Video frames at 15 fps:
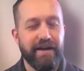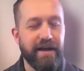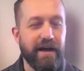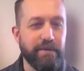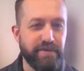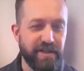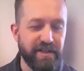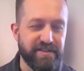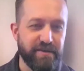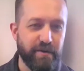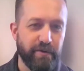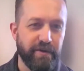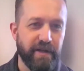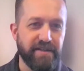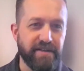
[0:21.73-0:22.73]
I'm Jason
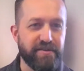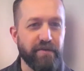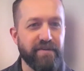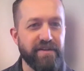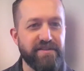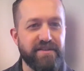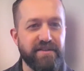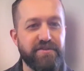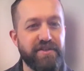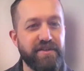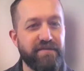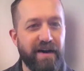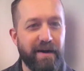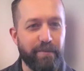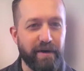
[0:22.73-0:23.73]
Holden. I serve as the
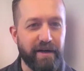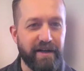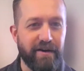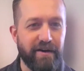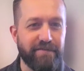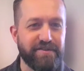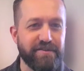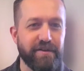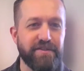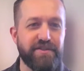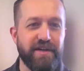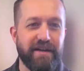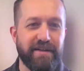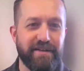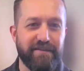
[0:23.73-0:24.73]
Chief Operating Officer at
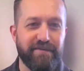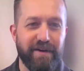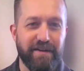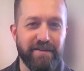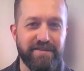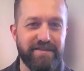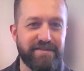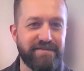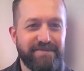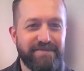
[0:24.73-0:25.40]
Joni and Friends.